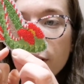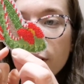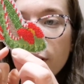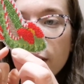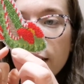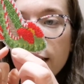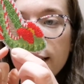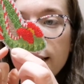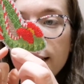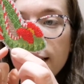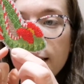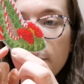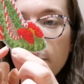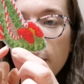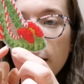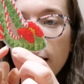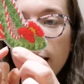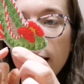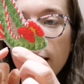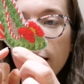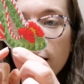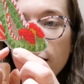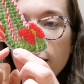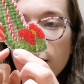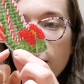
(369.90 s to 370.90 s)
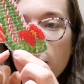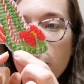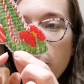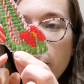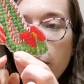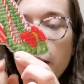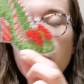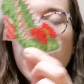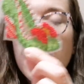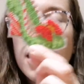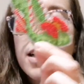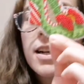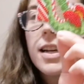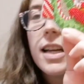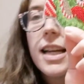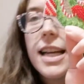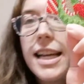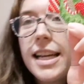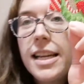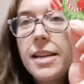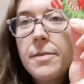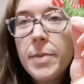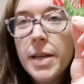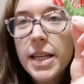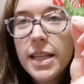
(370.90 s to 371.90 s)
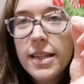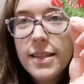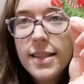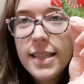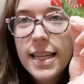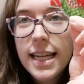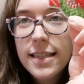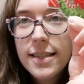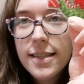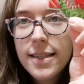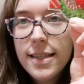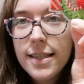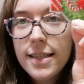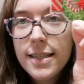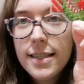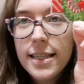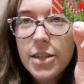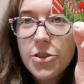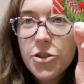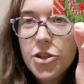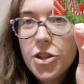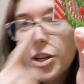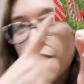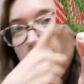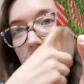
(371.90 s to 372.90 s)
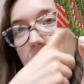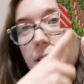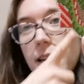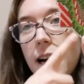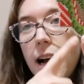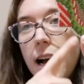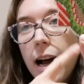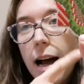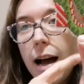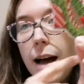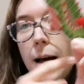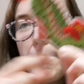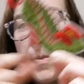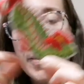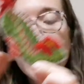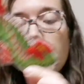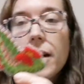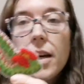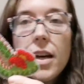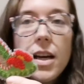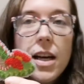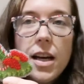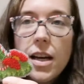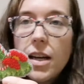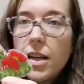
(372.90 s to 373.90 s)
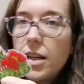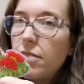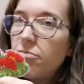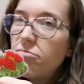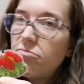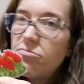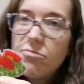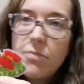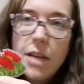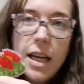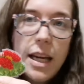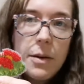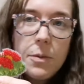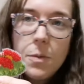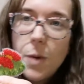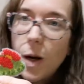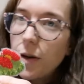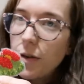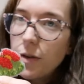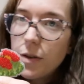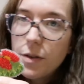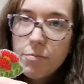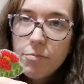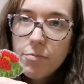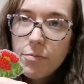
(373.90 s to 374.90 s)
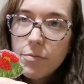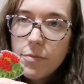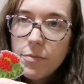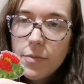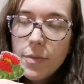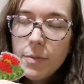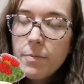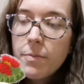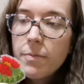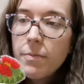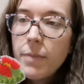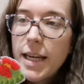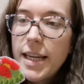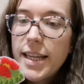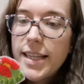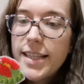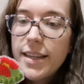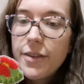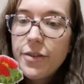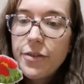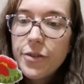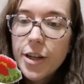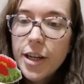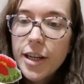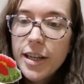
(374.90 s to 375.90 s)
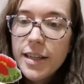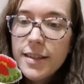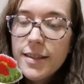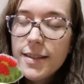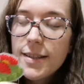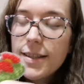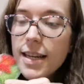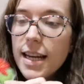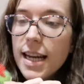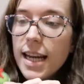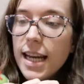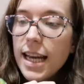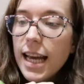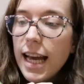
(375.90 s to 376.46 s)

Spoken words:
it's split, but luckily, because that's the stitch that goes up, it won't make a difference.